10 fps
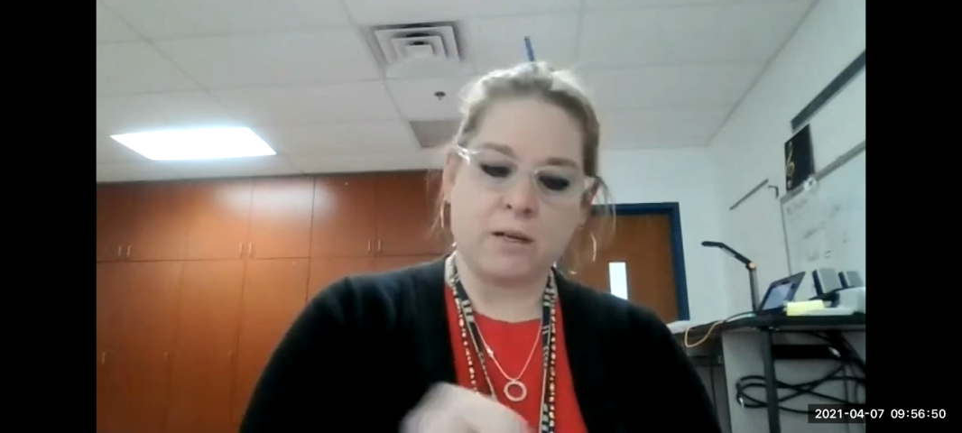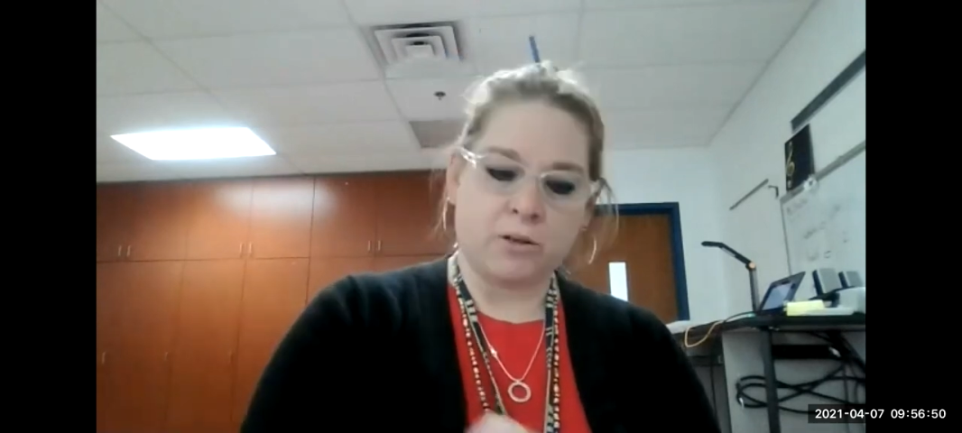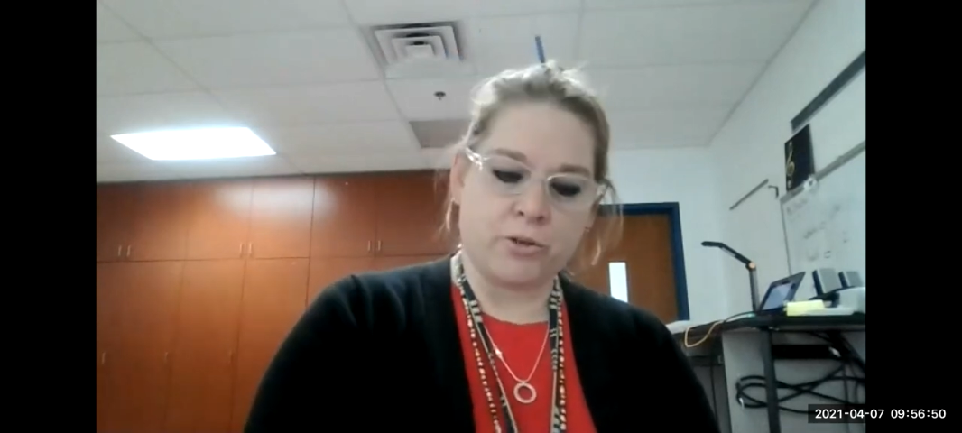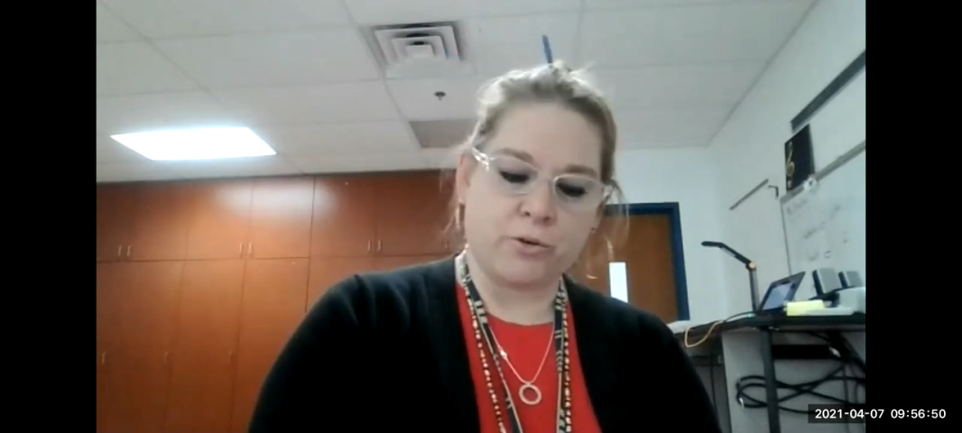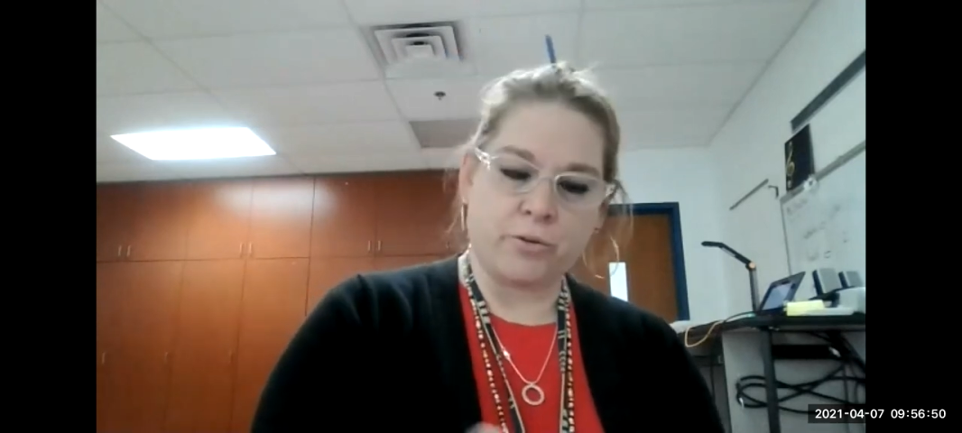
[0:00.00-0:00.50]

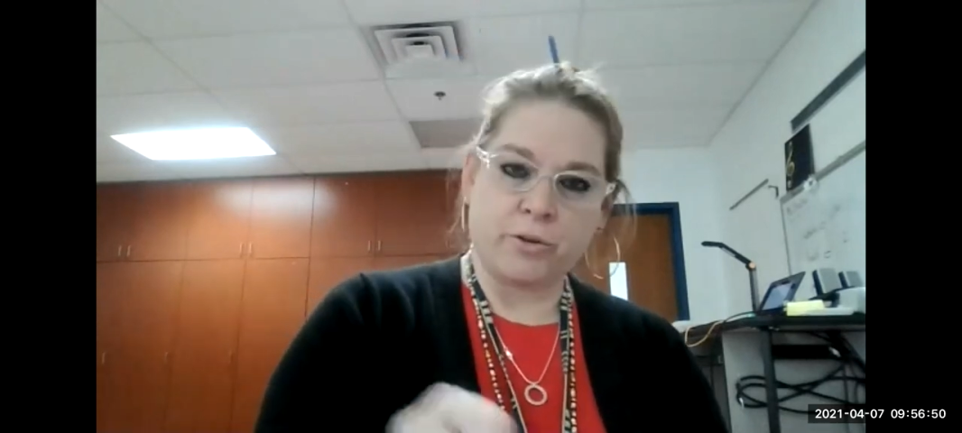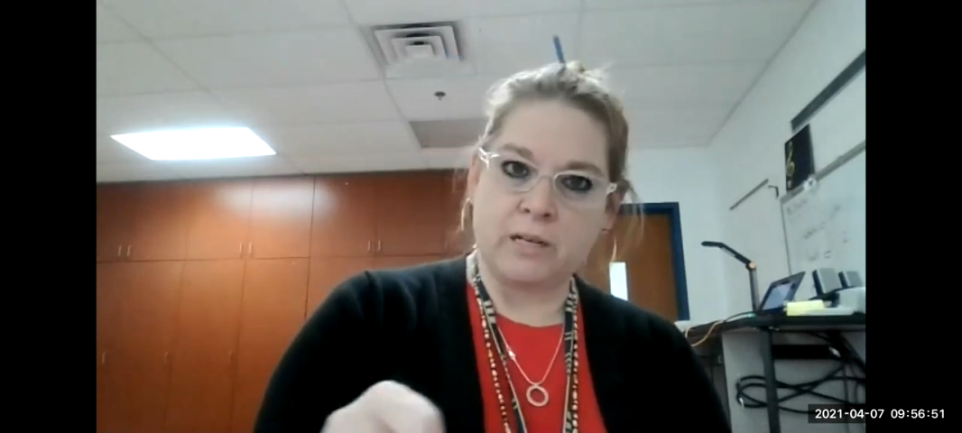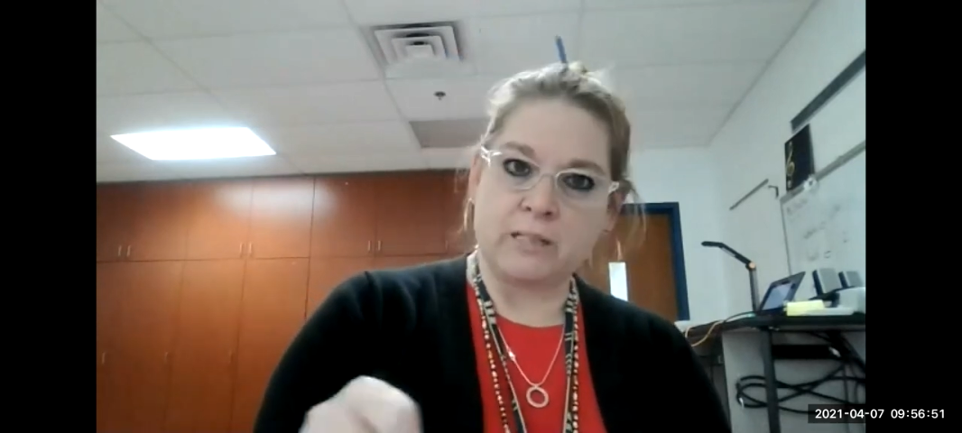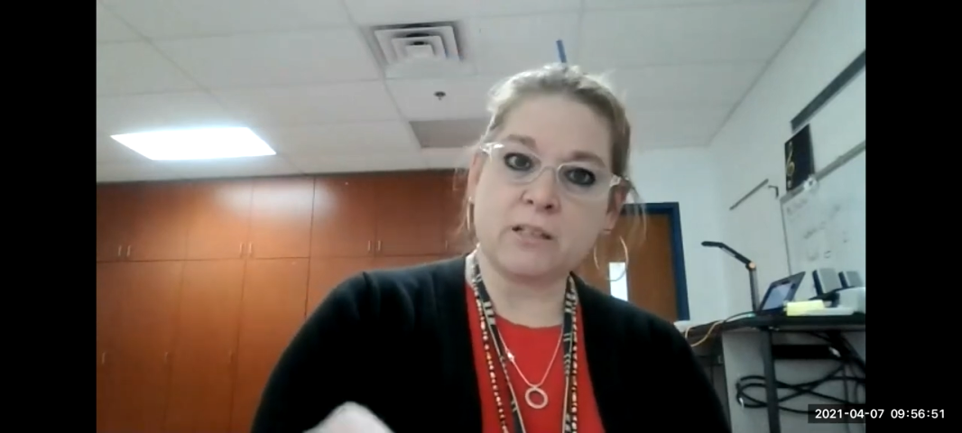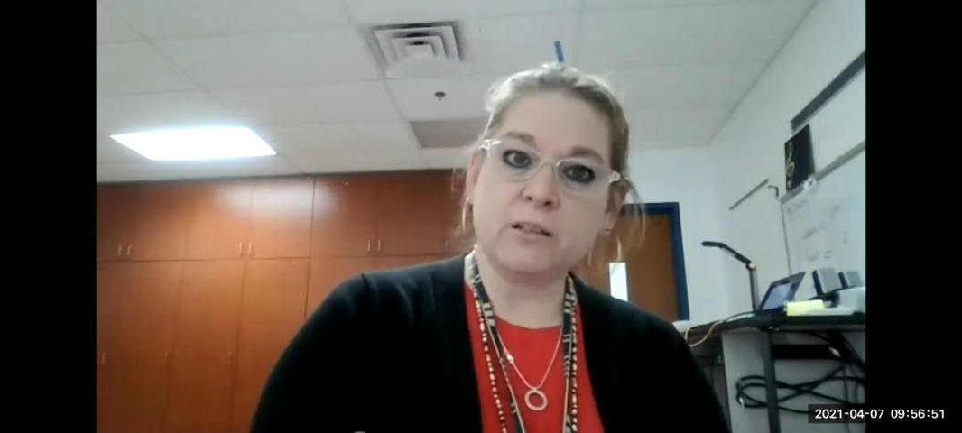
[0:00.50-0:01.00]
make sure that
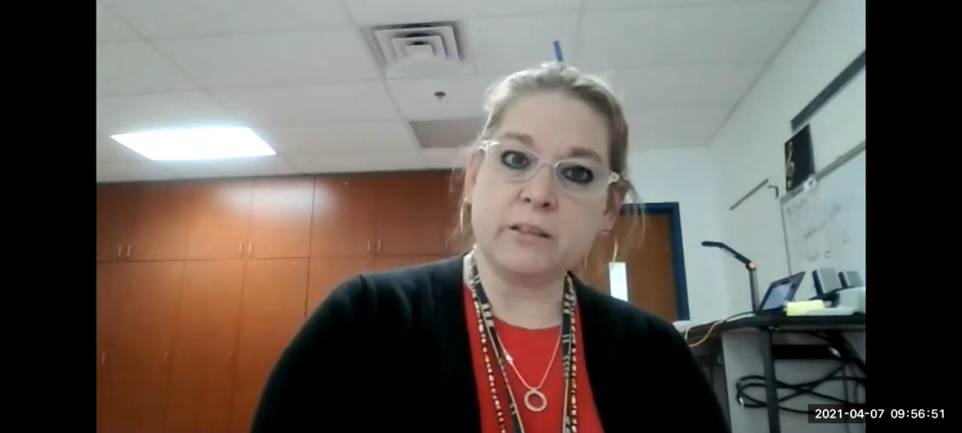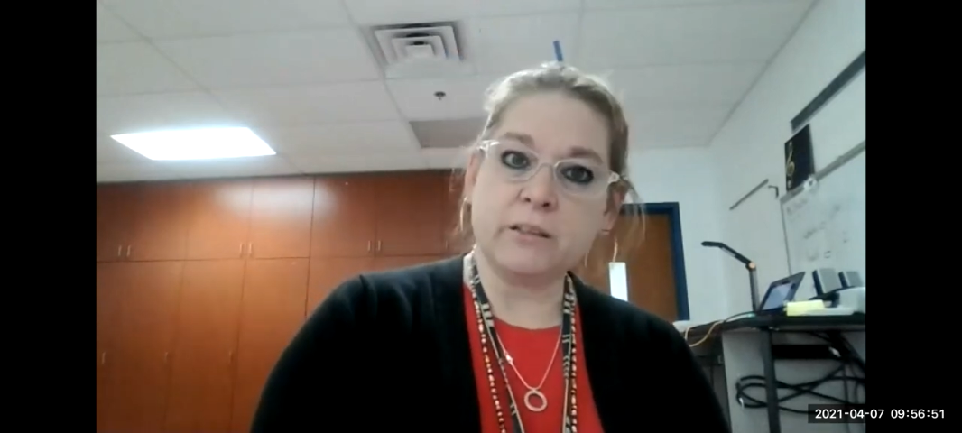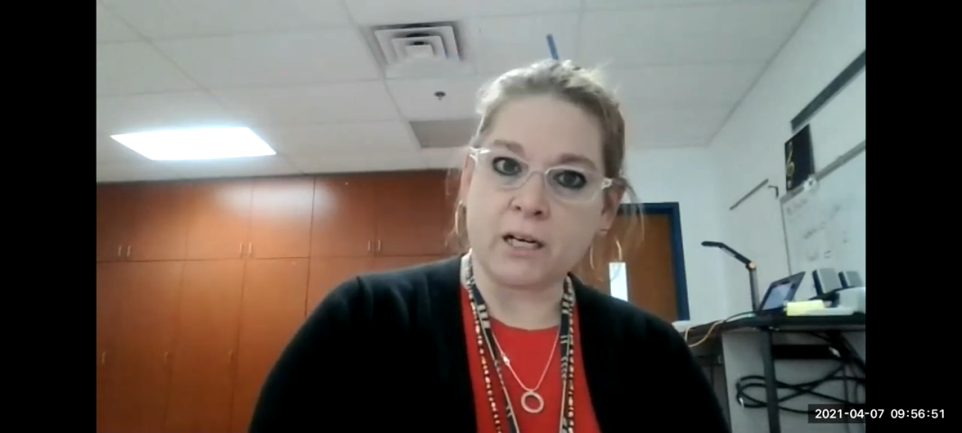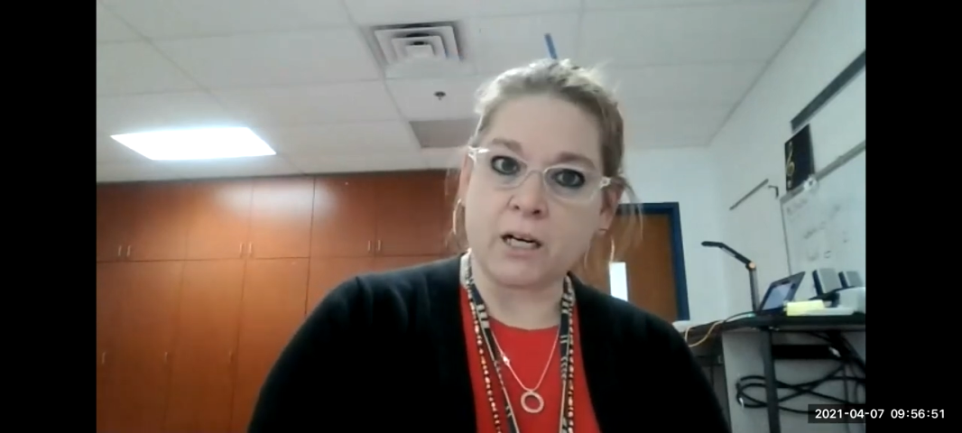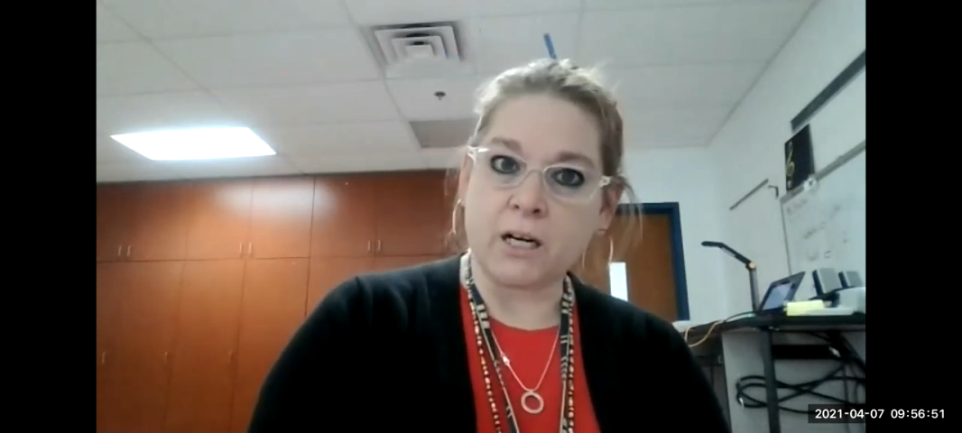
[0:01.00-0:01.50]
it's
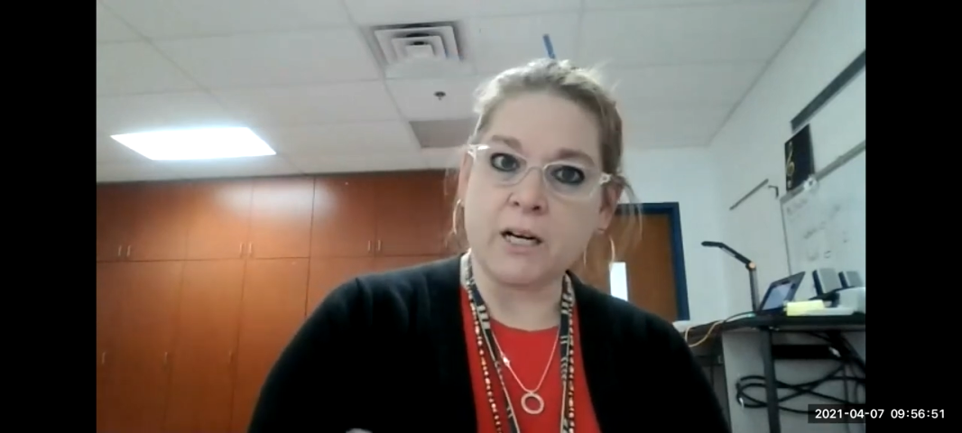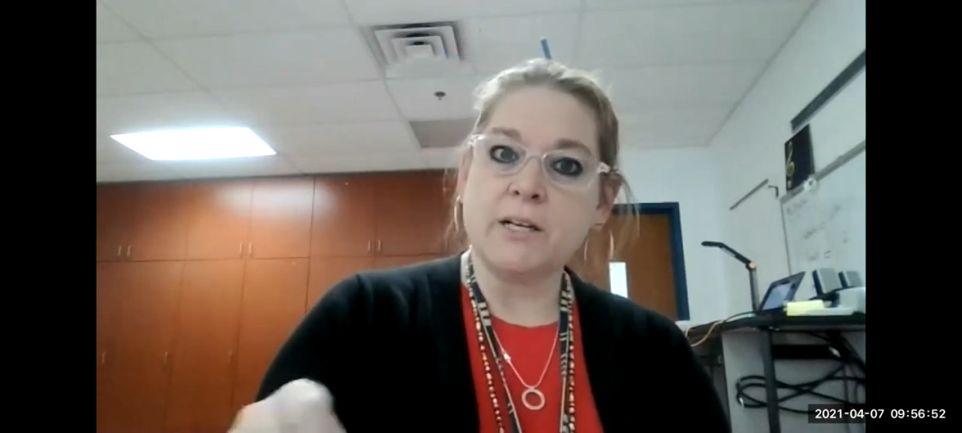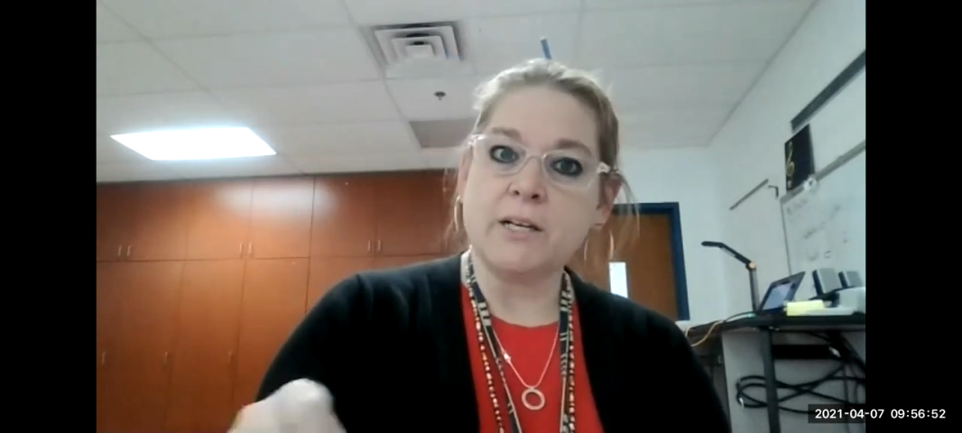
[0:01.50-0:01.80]
clear